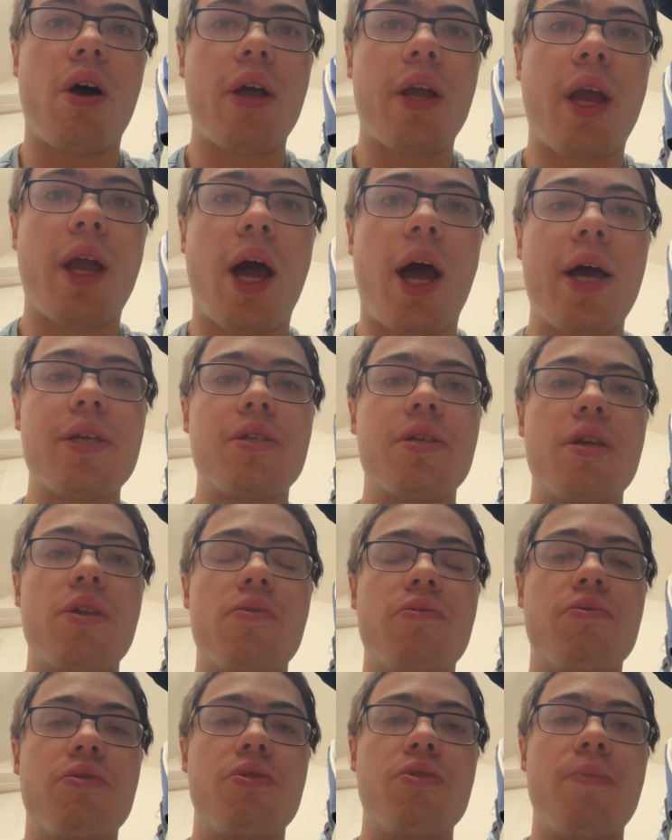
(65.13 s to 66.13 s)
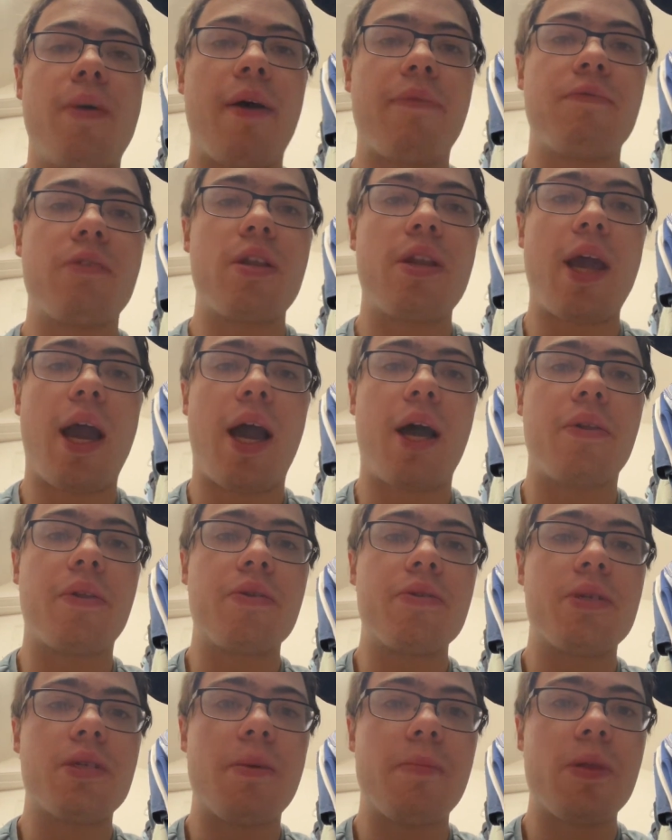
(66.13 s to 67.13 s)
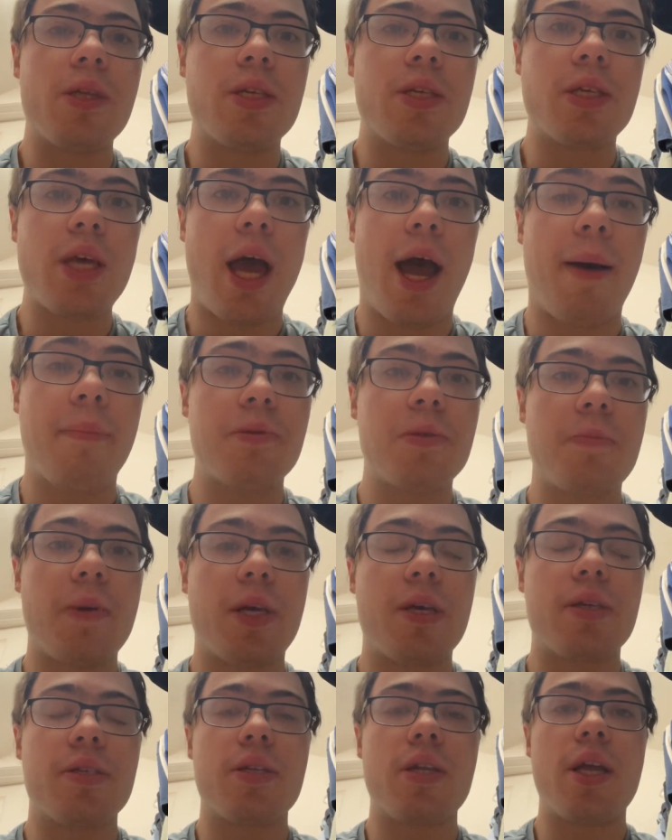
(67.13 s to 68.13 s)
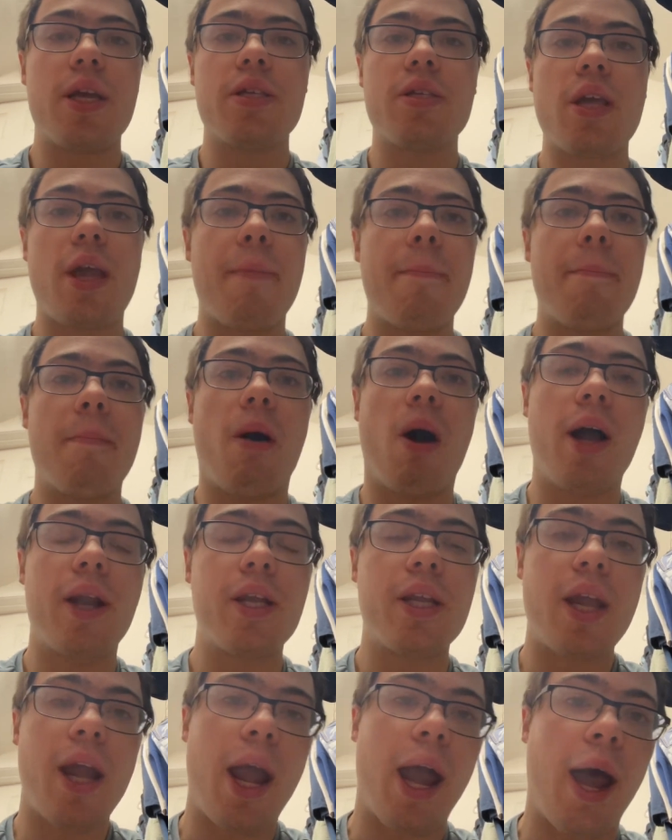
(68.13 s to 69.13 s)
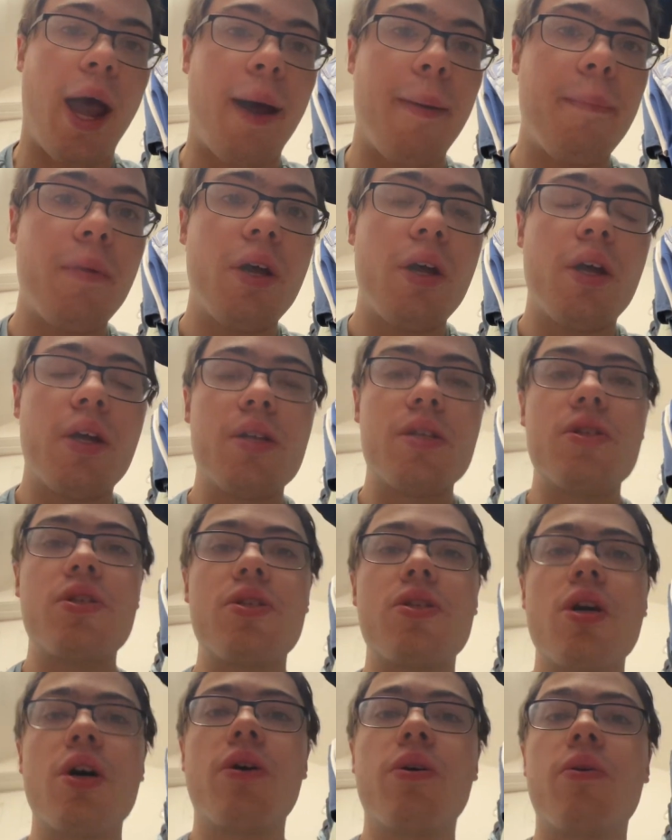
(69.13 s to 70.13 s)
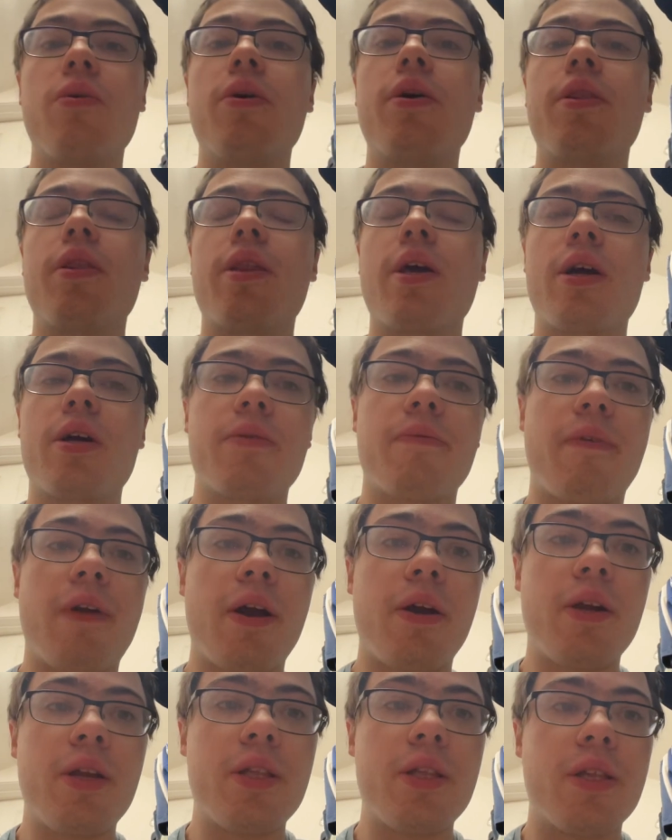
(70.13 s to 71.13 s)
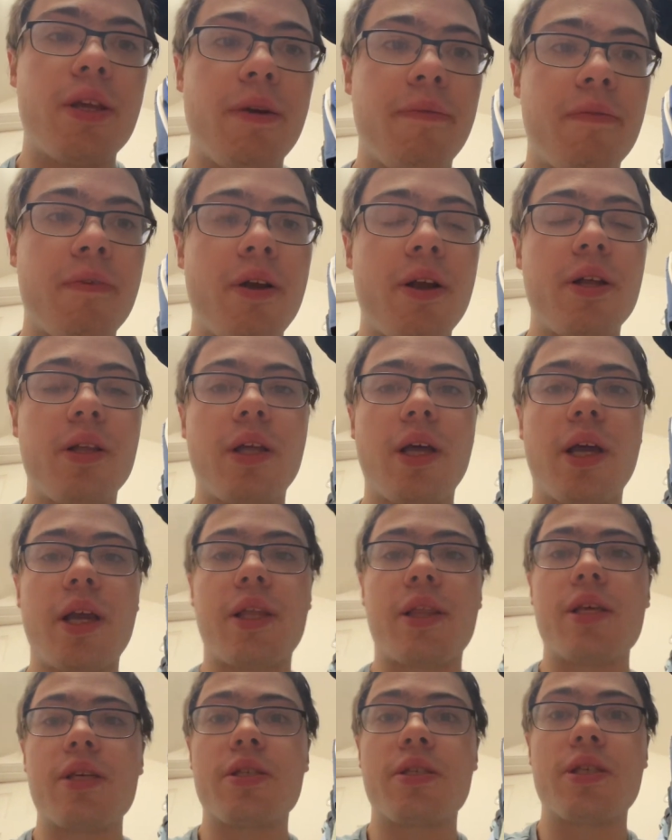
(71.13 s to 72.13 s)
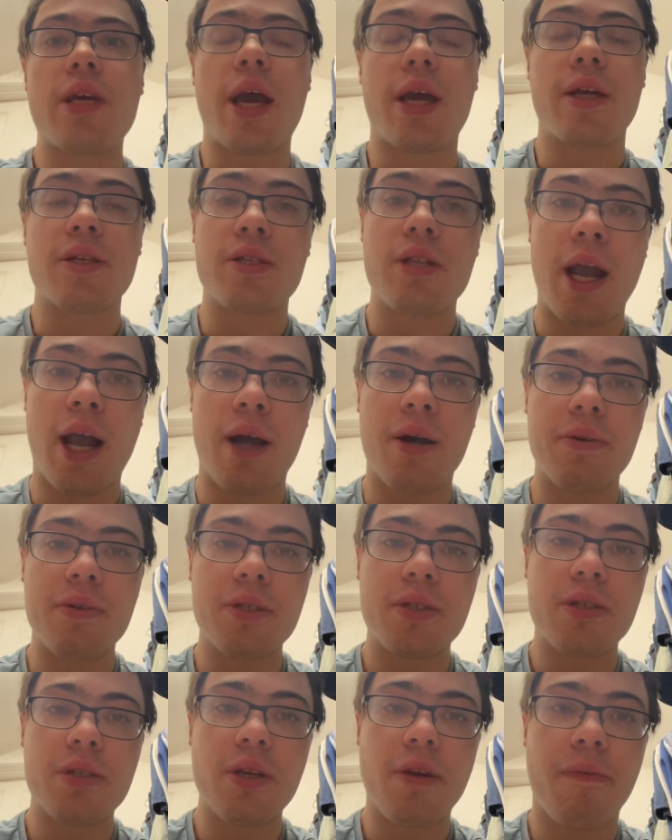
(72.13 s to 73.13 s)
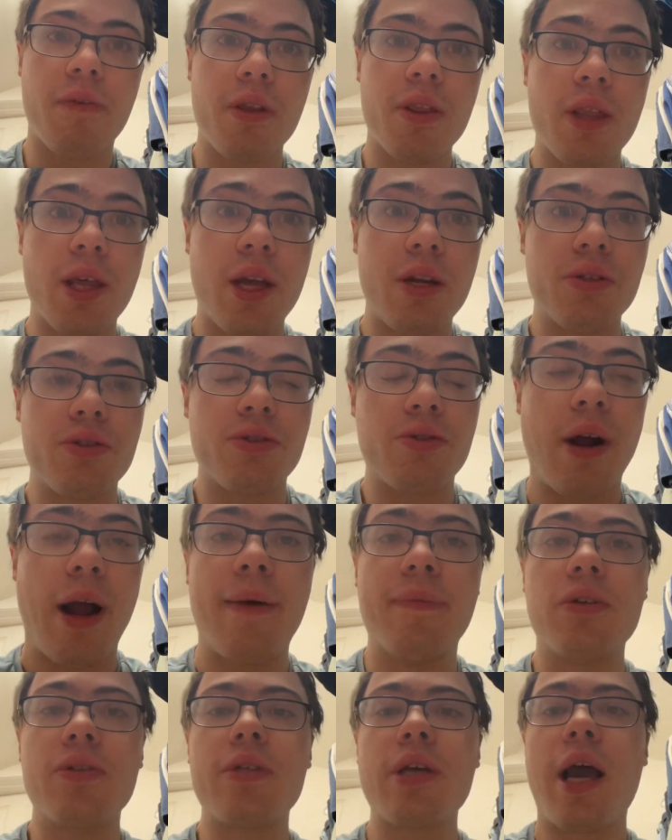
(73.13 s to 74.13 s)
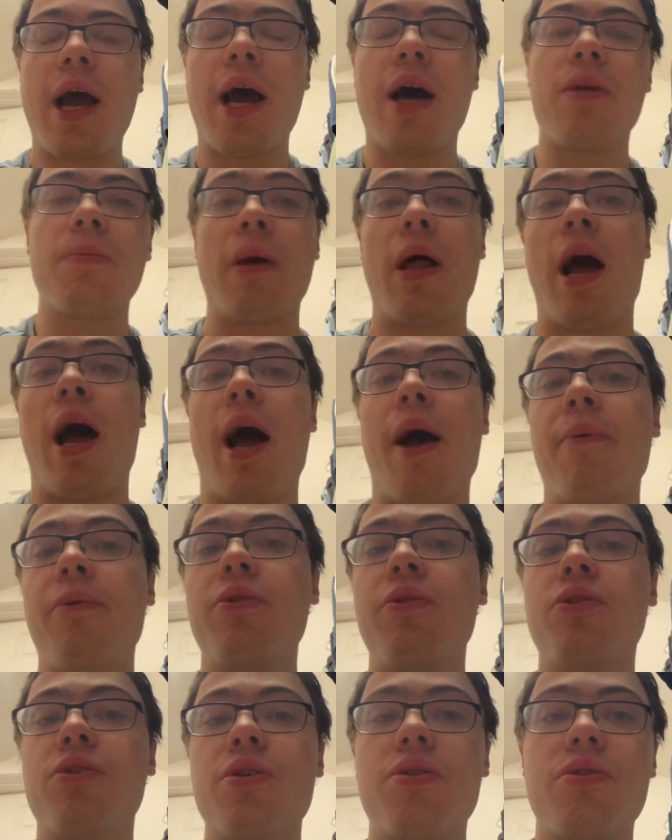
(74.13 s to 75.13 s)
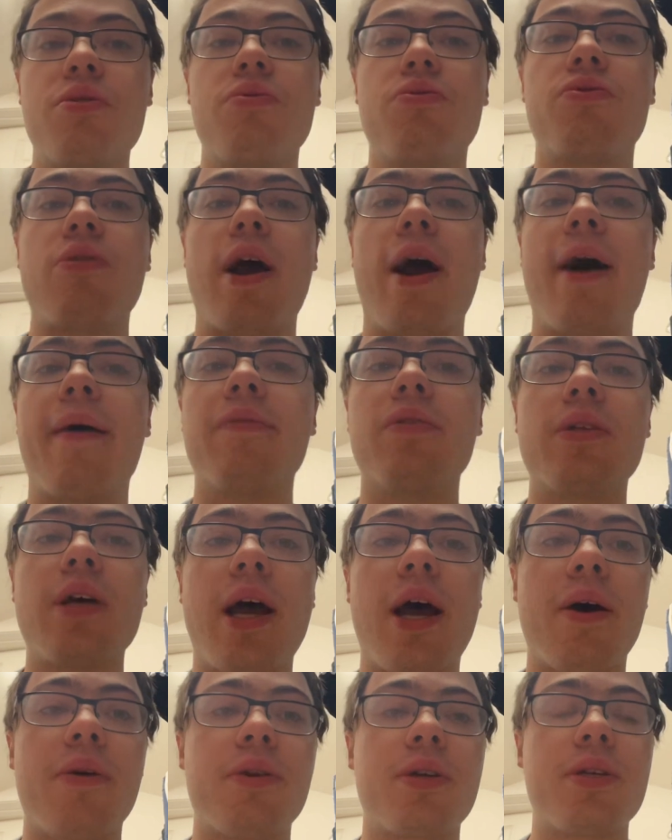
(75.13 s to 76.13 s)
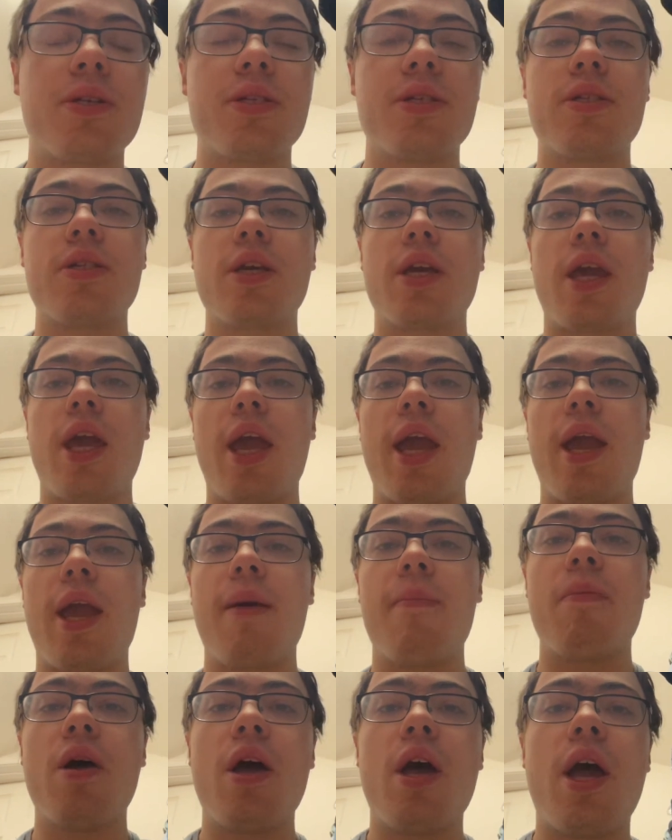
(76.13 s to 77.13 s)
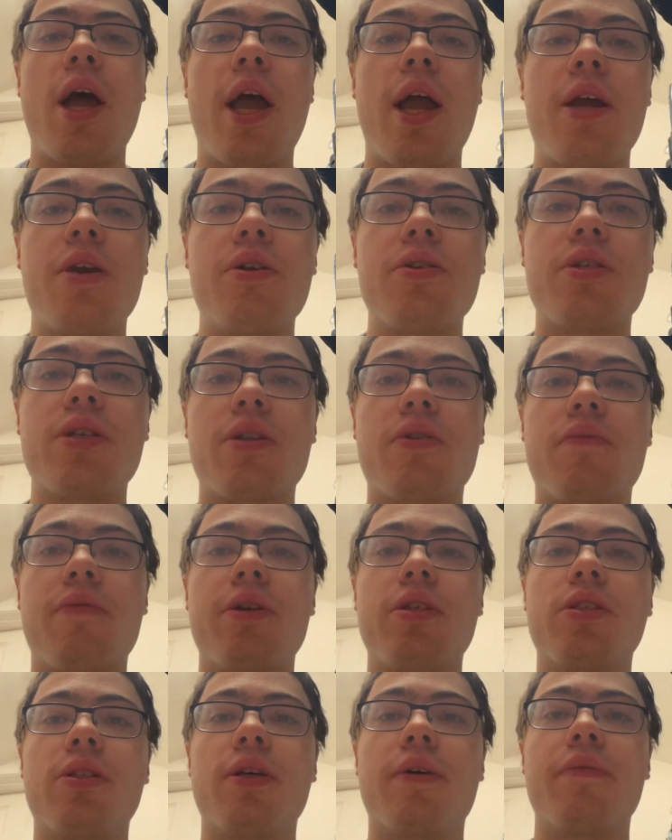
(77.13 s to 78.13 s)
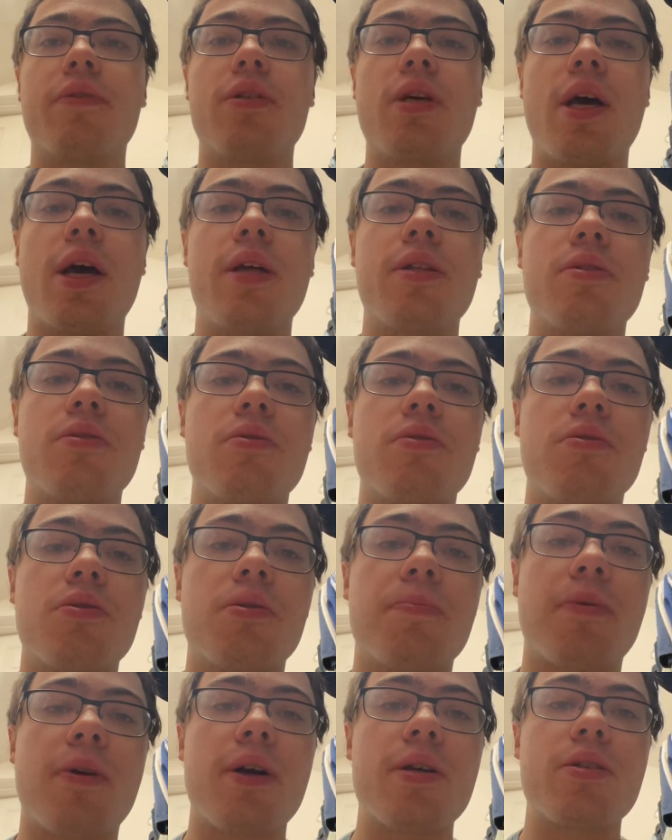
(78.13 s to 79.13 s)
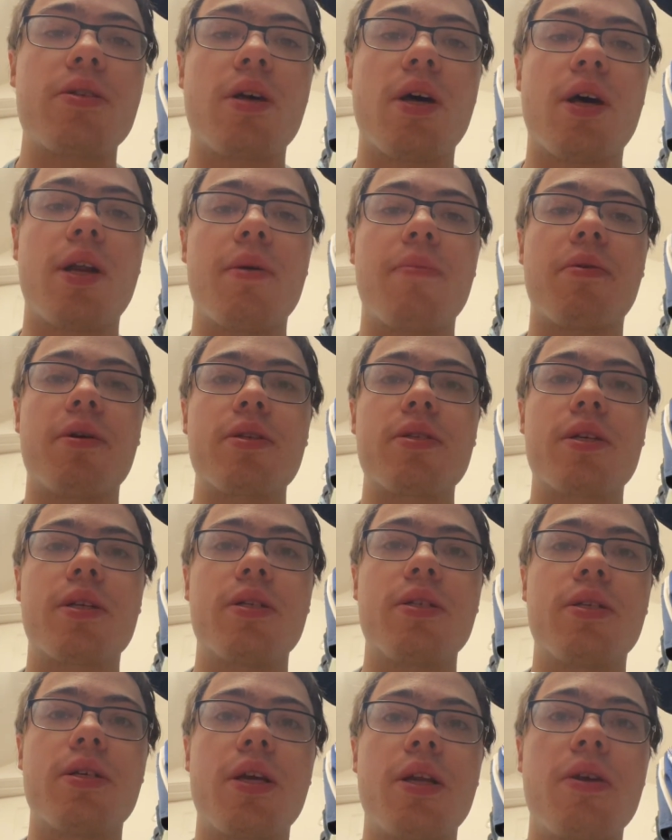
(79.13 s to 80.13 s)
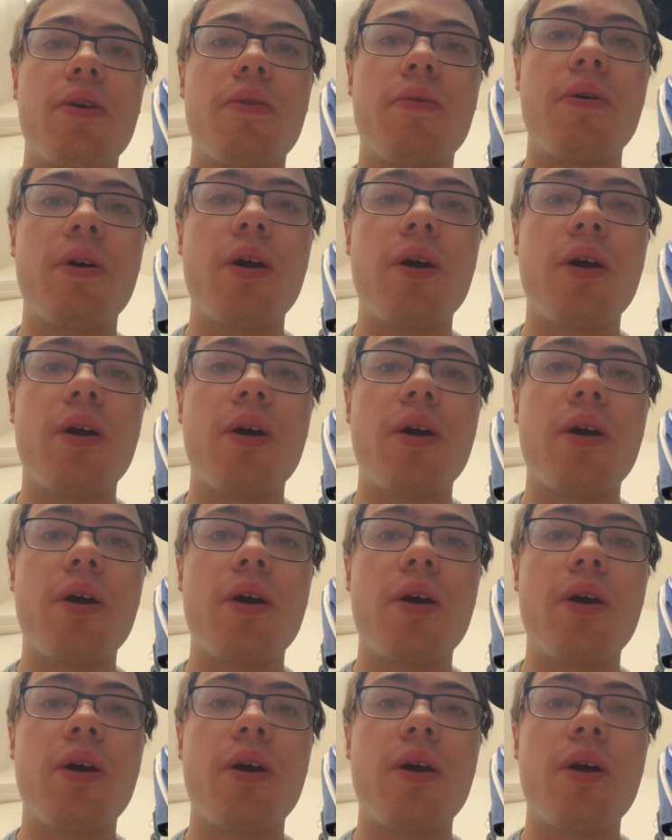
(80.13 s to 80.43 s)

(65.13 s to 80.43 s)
guys, you do have to download some of these apps because it is a modded app. So they're very different. Like this Text Now is different than Travel Town, but I would just do Travel Town because it's a game and you just have to reach level 10. So just press on it, press continue.